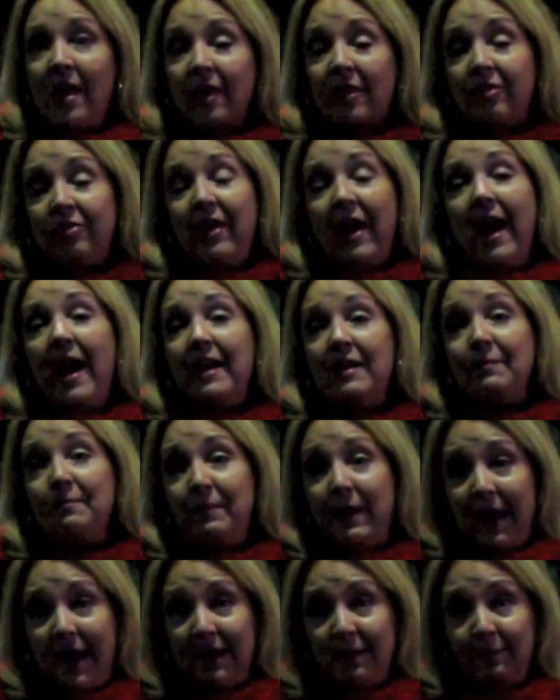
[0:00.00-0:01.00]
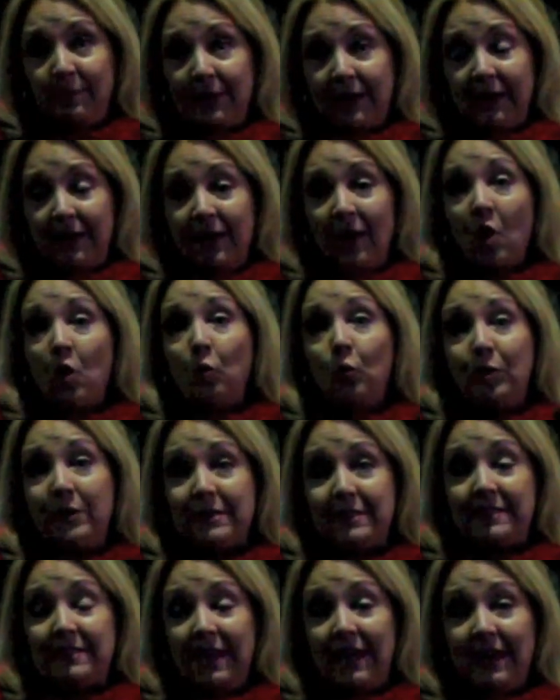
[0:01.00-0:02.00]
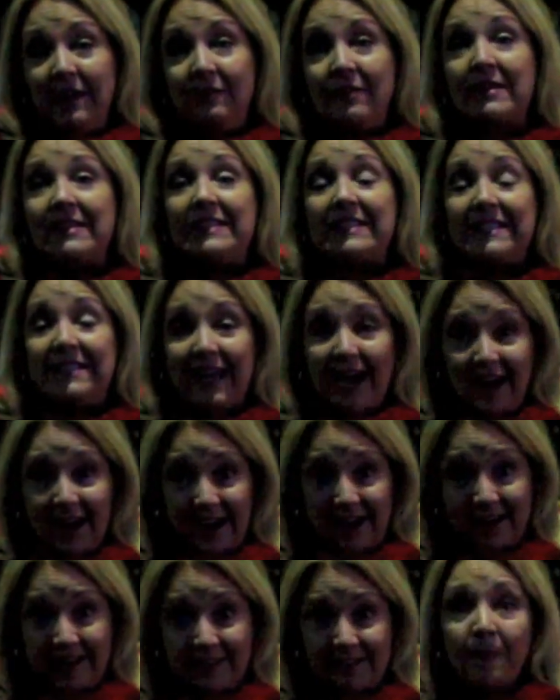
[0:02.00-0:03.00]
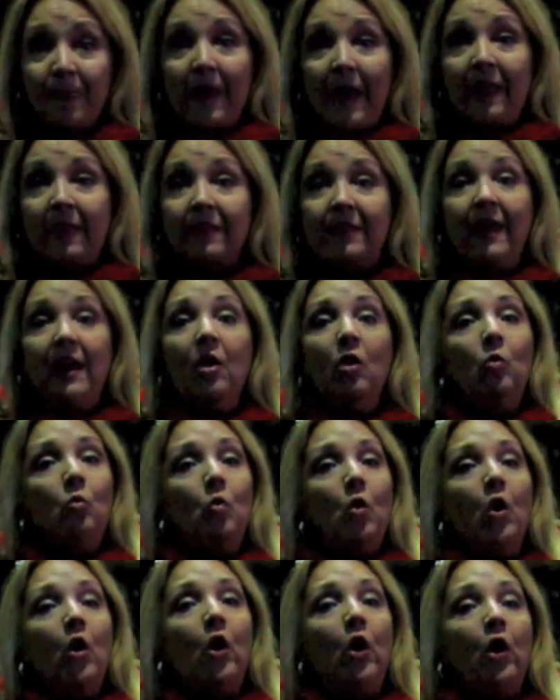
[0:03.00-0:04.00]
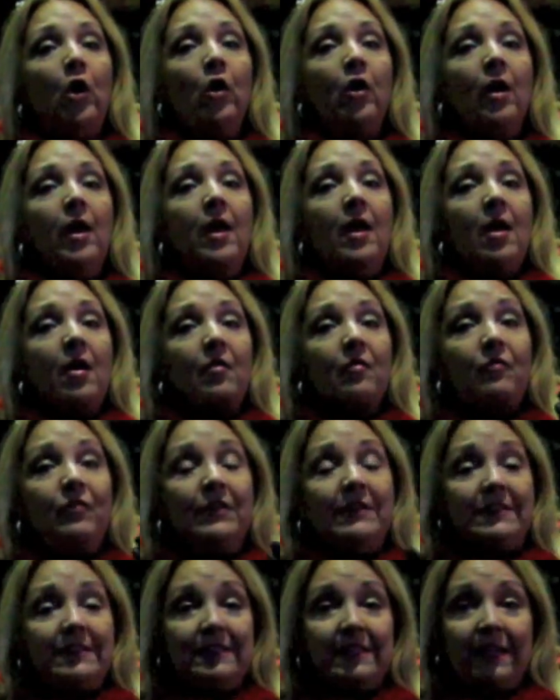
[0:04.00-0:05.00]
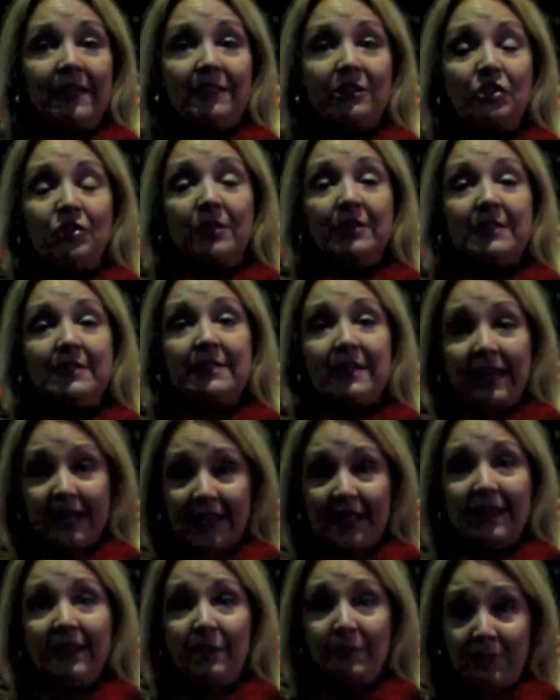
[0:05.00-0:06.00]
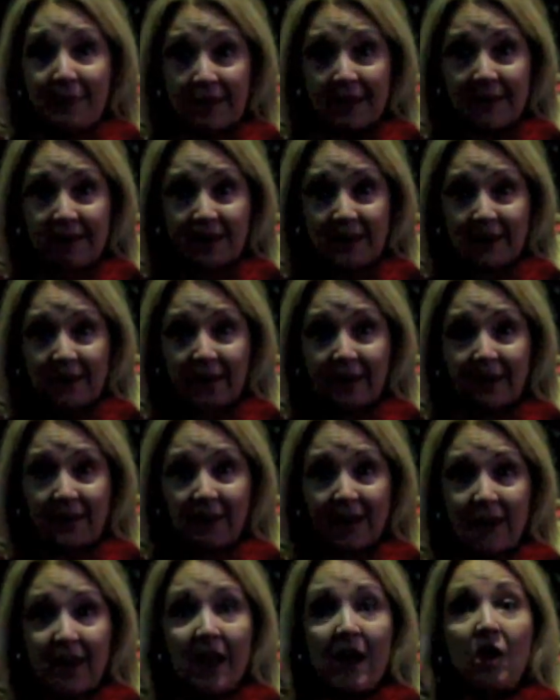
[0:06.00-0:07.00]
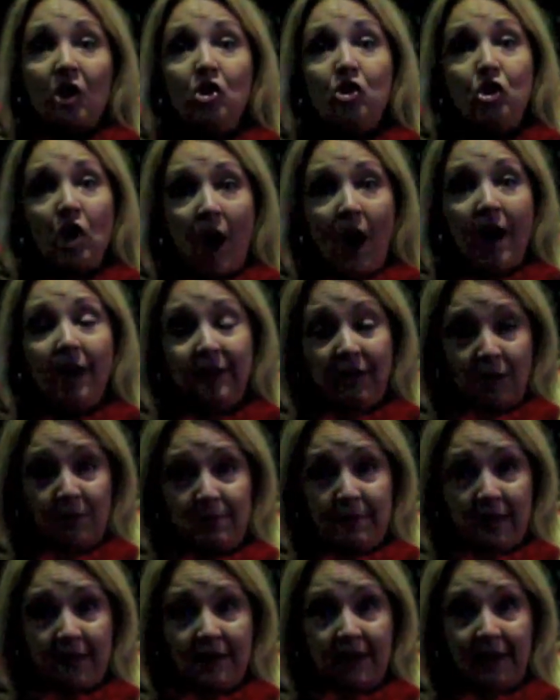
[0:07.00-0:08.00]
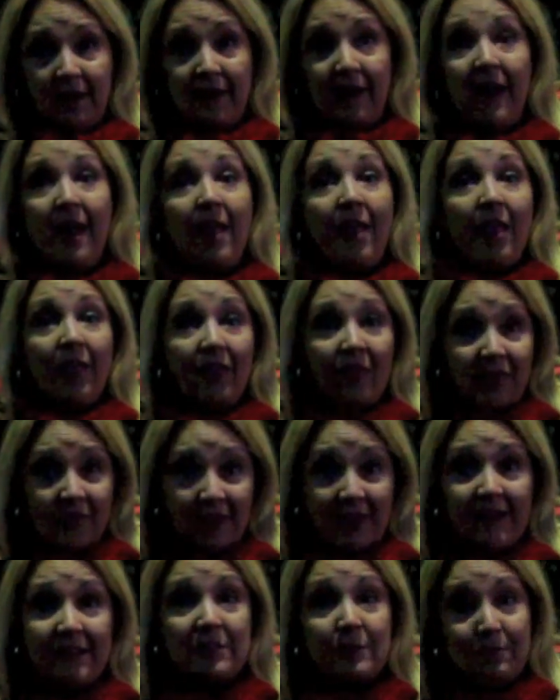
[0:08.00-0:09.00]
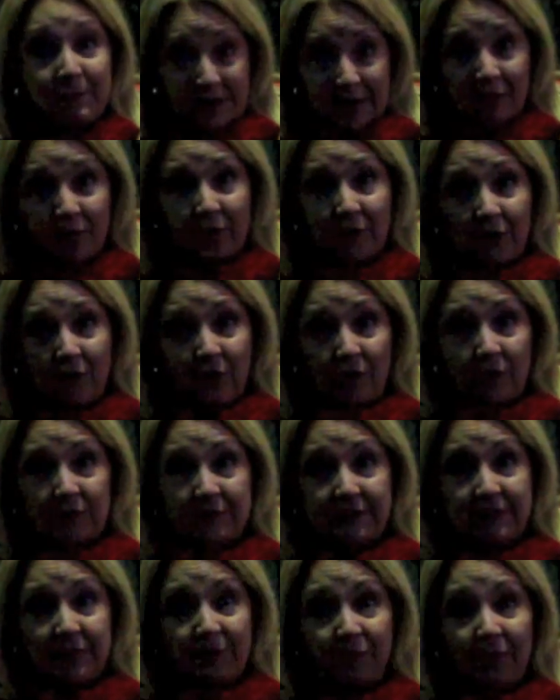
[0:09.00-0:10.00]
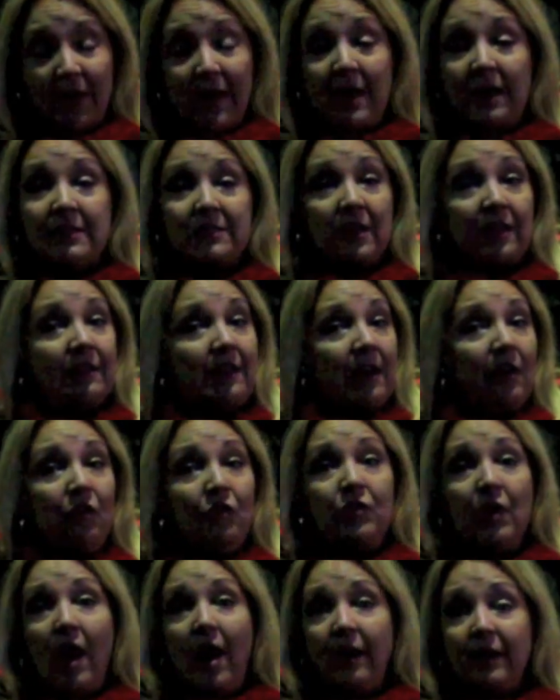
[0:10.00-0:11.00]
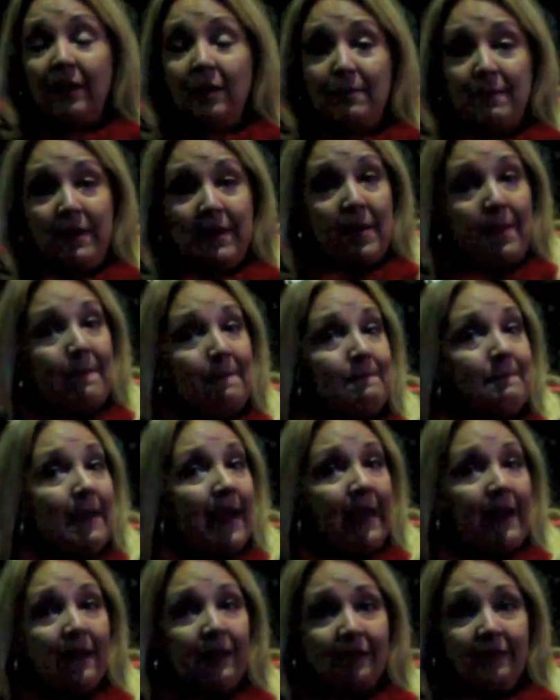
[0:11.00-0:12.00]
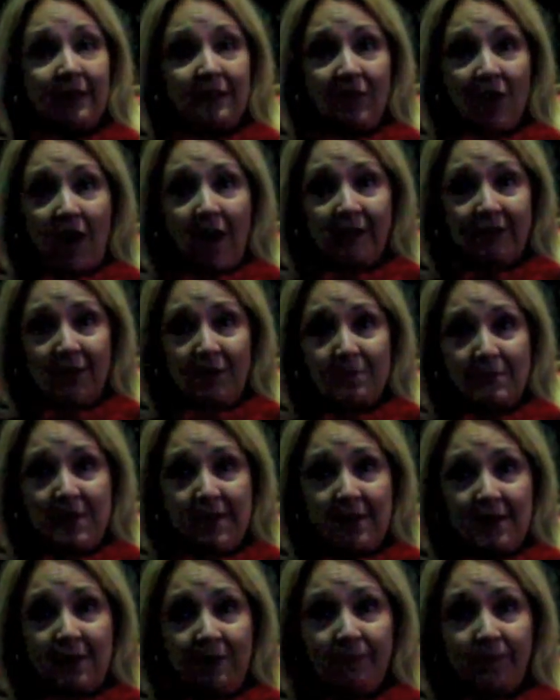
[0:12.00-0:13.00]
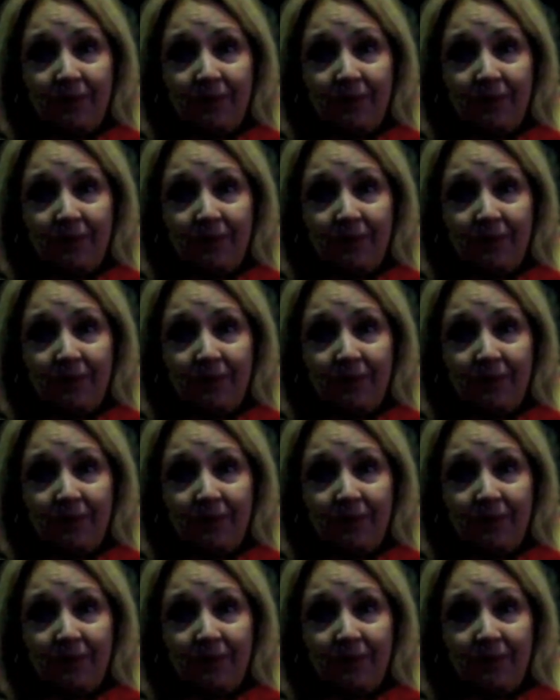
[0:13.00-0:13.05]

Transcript: that baby received its sight. There were physicians in the meeting documenting these miracles. So they're documented, medically documented.